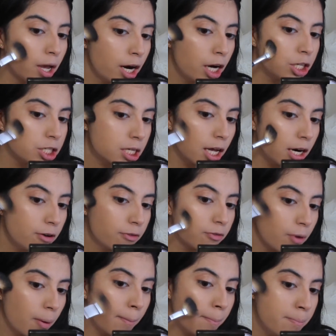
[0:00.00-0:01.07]
And I just kind
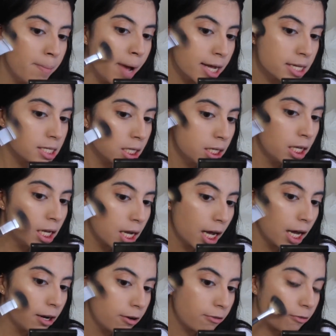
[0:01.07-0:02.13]
of messily
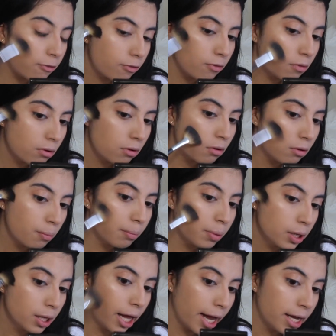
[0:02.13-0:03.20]
kind of
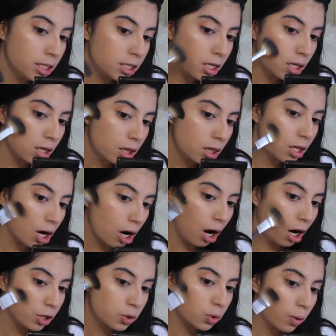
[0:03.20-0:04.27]
blend the
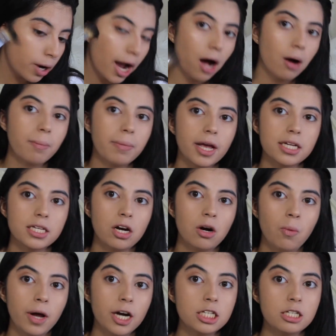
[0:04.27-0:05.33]
contour out because I
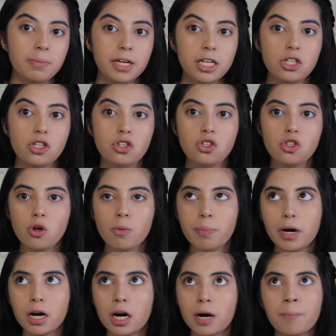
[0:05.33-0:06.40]
don't want it to be
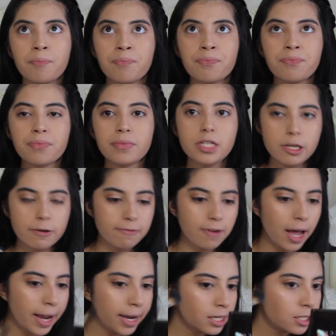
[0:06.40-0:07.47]
super
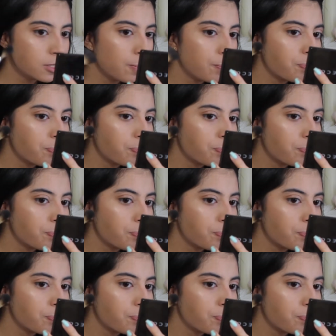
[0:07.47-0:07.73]
defined.